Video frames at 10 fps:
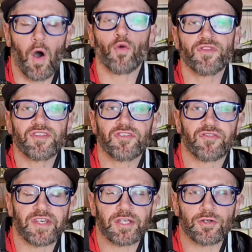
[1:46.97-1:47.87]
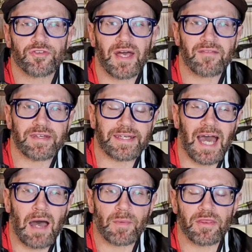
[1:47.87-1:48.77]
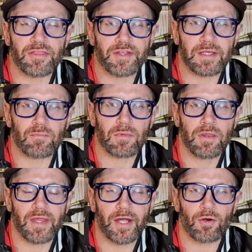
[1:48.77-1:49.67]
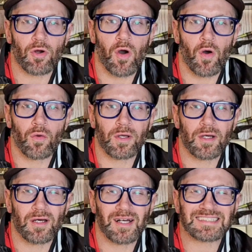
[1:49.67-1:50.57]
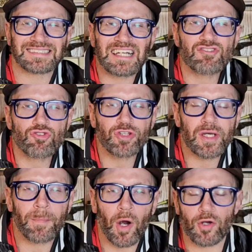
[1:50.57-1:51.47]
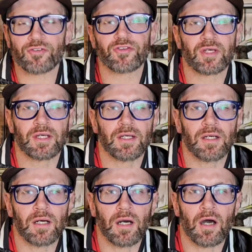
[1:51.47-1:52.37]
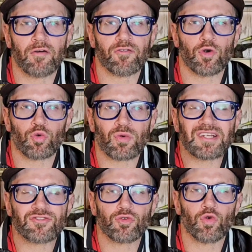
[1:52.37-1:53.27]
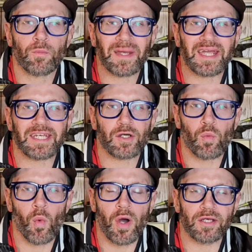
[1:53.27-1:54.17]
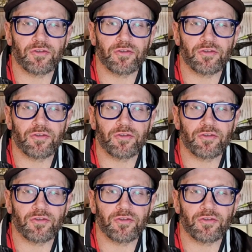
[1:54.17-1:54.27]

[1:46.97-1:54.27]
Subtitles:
All these figures have a common theme. They are all essentially a part of Wrestlemania 1.